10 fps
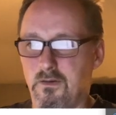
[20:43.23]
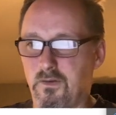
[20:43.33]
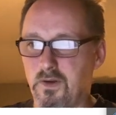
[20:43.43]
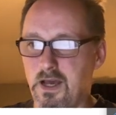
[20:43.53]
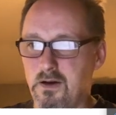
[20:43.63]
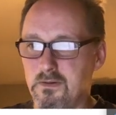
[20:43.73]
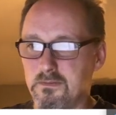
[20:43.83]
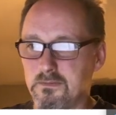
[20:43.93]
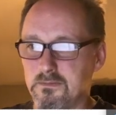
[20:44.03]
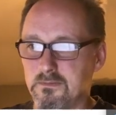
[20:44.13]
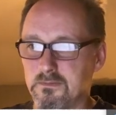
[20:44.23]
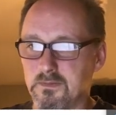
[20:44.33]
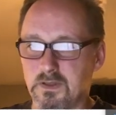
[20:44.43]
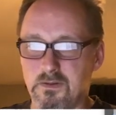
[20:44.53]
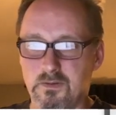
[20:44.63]
So now
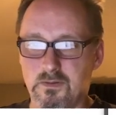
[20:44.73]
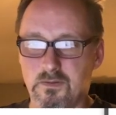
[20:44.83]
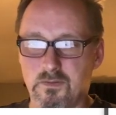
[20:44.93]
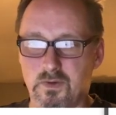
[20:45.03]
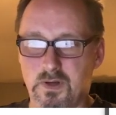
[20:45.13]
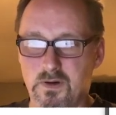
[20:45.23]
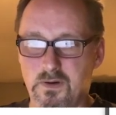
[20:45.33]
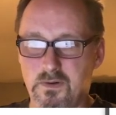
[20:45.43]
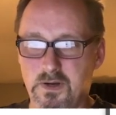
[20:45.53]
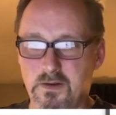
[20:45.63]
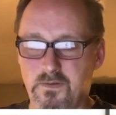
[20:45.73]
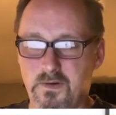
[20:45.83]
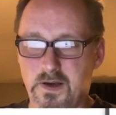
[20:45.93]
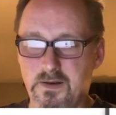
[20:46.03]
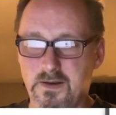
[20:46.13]
we'll go and
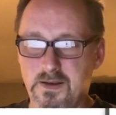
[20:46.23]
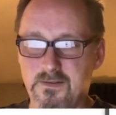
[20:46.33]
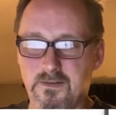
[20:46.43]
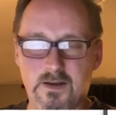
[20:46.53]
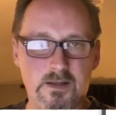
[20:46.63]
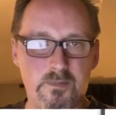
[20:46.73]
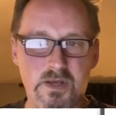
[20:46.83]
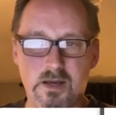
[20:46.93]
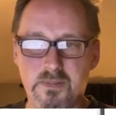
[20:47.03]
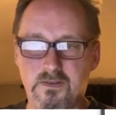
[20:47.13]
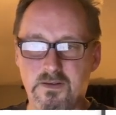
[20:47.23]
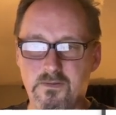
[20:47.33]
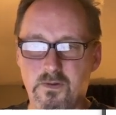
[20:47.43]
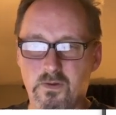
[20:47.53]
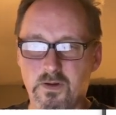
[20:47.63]
find inside the
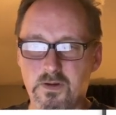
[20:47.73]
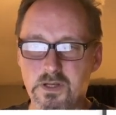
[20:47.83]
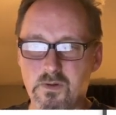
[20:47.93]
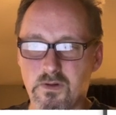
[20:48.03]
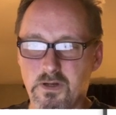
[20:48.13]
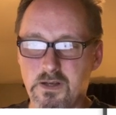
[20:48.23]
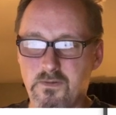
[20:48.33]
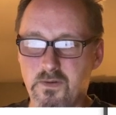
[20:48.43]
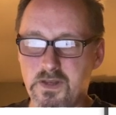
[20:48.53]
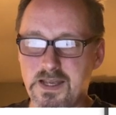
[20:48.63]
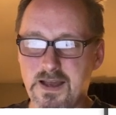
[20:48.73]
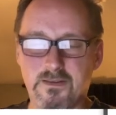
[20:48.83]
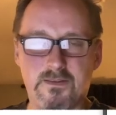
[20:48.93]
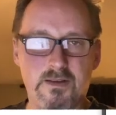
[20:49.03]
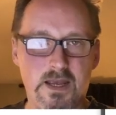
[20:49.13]
PMBC folder, you are looking for the
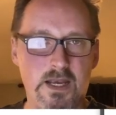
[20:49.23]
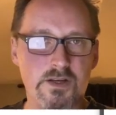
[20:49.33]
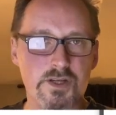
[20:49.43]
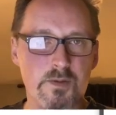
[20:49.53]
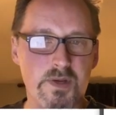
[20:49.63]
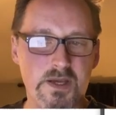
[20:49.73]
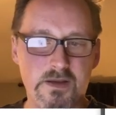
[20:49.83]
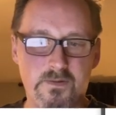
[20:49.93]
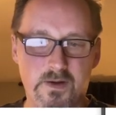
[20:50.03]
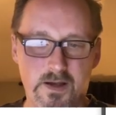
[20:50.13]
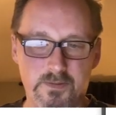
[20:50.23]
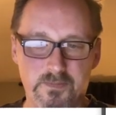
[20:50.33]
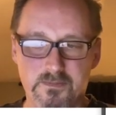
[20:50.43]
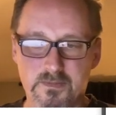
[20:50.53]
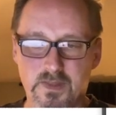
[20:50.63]
SHP file.
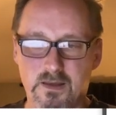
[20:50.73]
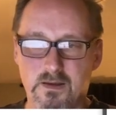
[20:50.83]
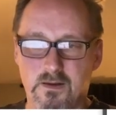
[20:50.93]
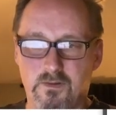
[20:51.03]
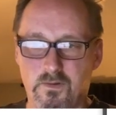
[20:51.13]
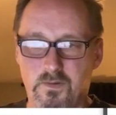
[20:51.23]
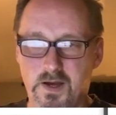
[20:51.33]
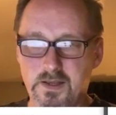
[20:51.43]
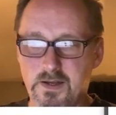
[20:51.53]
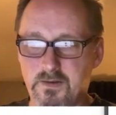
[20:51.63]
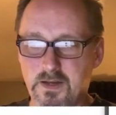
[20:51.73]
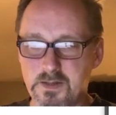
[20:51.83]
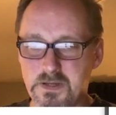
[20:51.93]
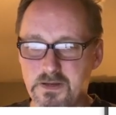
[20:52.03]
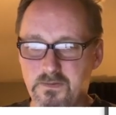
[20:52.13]
So find that
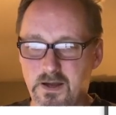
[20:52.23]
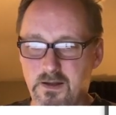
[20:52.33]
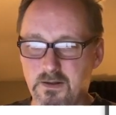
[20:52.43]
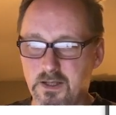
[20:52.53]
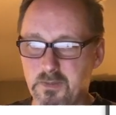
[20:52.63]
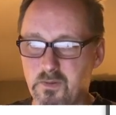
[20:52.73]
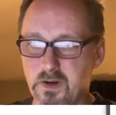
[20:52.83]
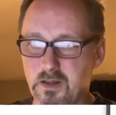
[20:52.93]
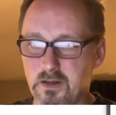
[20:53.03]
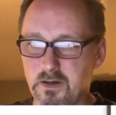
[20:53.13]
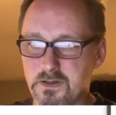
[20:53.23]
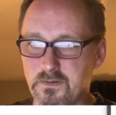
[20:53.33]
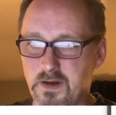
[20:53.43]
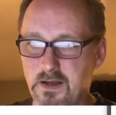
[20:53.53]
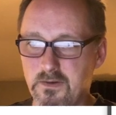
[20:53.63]
SHP file. It'll be one of the larger
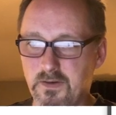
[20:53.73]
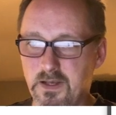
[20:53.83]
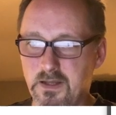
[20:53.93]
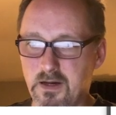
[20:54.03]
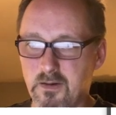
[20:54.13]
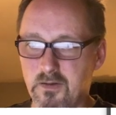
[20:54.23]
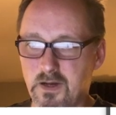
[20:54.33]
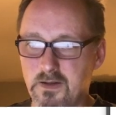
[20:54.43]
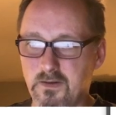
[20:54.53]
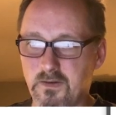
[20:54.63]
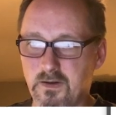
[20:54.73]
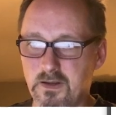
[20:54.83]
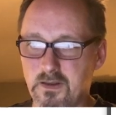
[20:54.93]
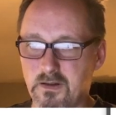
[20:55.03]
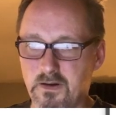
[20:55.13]
files in there, not
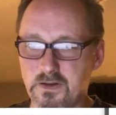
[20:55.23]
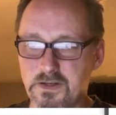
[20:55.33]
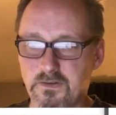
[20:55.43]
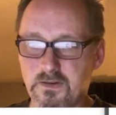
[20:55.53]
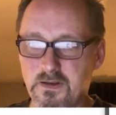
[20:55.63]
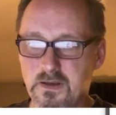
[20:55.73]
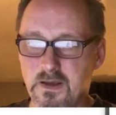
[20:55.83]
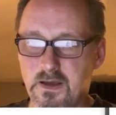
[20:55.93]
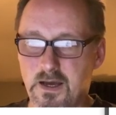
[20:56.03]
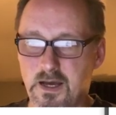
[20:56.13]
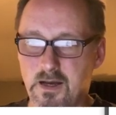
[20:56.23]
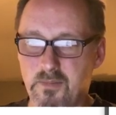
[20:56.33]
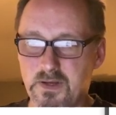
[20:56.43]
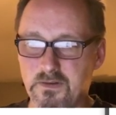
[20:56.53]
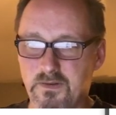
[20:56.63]
necessarily the largest,
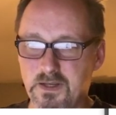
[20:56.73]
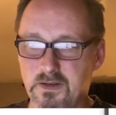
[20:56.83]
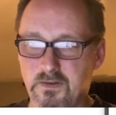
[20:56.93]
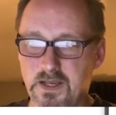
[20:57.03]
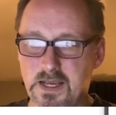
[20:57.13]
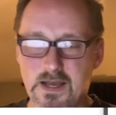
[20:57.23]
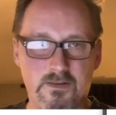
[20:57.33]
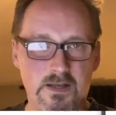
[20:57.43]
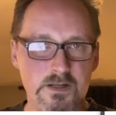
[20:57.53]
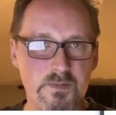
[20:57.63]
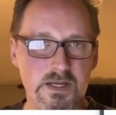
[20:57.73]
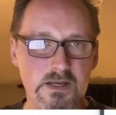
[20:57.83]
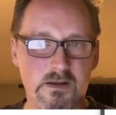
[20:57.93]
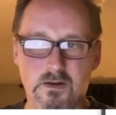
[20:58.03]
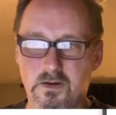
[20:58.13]
but you'll see it'll say
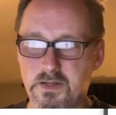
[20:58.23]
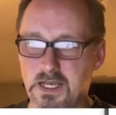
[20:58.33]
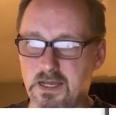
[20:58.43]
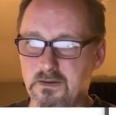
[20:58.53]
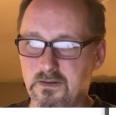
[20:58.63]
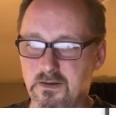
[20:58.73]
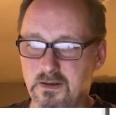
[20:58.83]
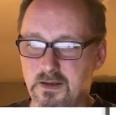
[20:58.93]
SHP on the end.